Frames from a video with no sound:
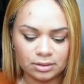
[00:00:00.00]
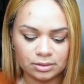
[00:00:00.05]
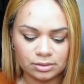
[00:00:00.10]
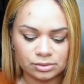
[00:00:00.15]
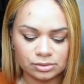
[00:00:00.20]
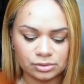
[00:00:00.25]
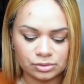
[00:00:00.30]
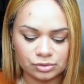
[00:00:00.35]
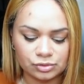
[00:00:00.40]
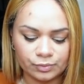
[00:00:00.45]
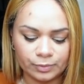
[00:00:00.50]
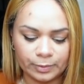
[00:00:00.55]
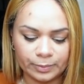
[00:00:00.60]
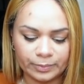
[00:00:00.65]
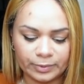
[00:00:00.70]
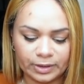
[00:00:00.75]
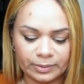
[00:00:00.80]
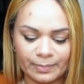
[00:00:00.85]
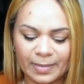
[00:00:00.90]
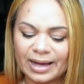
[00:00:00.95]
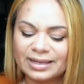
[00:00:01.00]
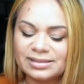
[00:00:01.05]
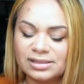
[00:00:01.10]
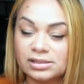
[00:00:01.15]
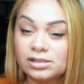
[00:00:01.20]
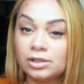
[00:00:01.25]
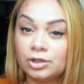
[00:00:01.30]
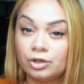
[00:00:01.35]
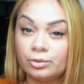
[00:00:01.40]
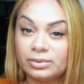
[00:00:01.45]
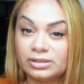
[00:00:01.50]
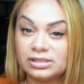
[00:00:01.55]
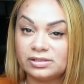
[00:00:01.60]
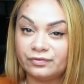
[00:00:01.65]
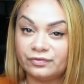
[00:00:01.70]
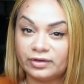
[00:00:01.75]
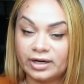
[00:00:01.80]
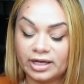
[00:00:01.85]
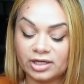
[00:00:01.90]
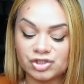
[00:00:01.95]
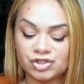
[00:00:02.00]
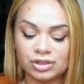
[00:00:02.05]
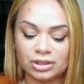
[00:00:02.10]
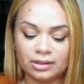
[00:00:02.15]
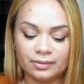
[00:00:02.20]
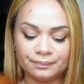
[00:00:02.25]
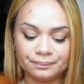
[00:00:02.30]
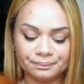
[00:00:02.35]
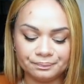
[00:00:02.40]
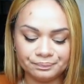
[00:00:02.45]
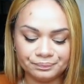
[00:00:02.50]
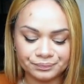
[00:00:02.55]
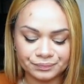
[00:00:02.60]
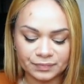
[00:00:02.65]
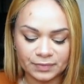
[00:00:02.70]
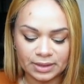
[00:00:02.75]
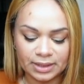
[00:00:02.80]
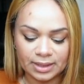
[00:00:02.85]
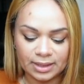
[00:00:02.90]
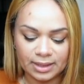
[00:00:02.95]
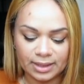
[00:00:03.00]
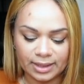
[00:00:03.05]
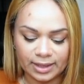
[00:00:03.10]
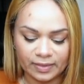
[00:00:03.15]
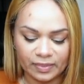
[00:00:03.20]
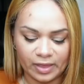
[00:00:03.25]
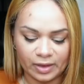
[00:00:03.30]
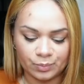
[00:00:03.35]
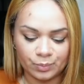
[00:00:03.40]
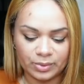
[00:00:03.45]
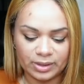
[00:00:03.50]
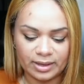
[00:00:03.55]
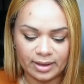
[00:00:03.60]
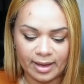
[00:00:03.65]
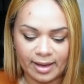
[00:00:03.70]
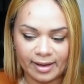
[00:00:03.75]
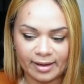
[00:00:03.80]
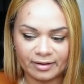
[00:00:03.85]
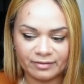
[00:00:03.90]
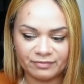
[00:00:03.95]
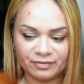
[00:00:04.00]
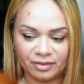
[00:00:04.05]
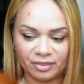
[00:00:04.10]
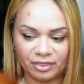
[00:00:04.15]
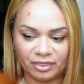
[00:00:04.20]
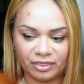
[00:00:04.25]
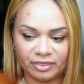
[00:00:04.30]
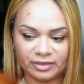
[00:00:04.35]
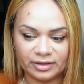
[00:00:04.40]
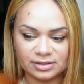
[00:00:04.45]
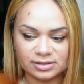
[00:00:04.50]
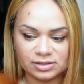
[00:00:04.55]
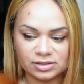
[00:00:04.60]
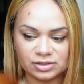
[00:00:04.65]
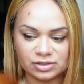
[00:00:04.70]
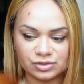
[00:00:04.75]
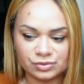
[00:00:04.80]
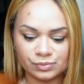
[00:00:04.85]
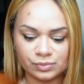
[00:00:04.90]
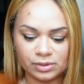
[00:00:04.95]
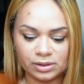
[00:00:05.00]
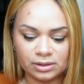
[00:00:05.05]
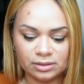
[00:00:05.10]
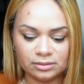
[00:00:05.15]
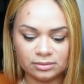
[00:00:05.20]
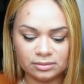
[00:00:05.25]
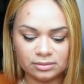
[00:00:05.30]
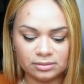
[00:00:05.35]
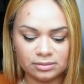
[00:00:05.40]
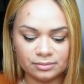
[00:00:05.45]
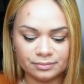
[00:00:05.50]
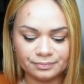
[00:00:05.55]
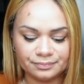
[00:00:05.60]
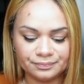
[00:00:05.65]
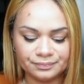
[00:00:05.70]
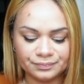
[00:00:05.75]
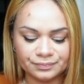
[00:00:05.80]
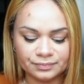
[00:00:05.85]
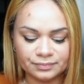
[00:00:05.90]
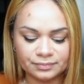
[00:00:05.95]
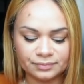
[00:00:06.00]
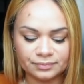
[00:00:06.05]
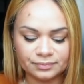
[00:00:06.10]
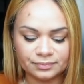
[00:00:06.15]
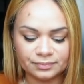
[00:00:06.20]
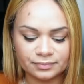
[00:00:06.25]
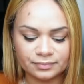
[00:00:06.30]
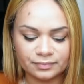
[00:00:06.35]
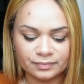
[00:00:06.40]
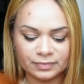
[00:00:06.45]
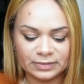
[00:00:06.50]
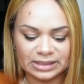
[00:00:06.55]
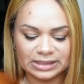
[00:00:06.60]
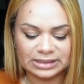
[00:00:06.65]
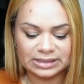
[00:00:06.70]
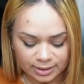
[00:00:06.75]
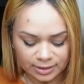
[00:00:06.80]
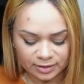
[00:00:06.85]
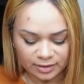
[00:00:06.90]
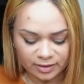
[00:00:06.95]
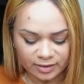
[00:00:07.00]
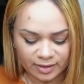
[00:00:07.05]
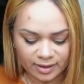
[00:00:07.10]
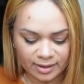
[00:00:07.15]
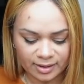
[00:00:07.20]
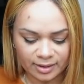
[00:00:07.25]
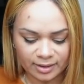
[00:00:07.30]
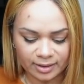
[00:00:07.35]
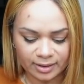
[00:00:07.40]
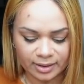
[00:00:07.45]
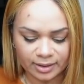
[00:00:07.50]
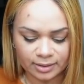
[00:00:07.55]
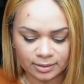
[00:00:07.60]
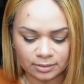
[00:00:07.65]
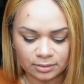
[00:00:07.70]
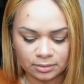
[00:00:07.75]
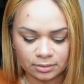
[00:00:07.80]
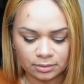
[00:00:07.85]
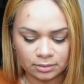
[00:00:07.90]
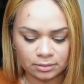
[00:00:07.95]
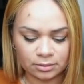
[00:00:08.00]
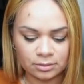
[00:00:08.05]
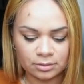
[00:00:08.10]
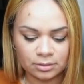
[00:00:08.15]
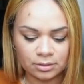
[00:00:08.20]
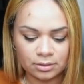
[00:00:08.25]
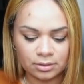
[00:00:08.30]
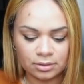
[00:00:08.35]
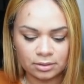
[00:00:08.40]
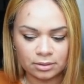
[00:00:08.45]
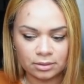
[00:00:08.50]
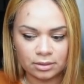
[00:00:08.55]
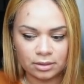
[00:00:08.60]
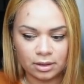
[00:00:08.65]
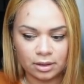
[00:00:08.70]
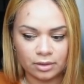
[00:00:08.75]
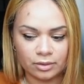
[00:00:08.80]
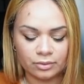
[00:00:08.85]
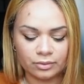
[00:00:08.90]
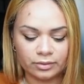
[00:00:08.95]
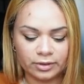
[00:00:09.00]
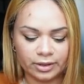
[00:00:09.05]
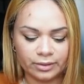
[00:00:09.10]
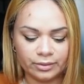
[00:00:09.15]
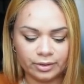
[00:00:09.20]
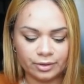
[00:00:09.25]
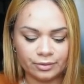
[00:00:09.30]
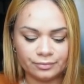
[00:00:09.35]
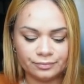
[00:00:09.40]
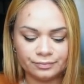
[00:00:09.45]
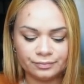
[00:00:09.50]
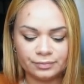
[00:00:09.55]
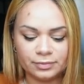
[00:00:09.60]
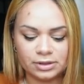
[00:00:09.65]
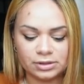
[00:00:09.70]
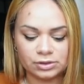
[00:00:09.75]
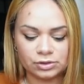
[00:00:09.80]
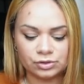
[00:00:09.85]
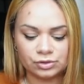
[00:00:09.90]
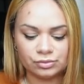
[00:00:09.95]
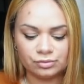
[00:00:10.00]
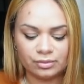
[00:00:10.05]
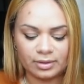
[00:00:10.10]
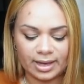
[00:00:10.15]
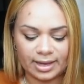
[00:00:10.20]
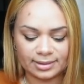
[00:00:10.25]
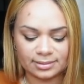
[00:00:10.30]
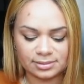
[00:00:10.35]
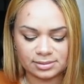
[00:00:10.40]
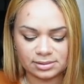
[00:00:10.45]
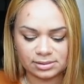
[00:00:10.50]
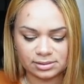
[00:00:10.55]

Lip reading: Super pretty. Mine's is a little bit different actually. And then we have this one. And then, oh, there you go. Let's do that.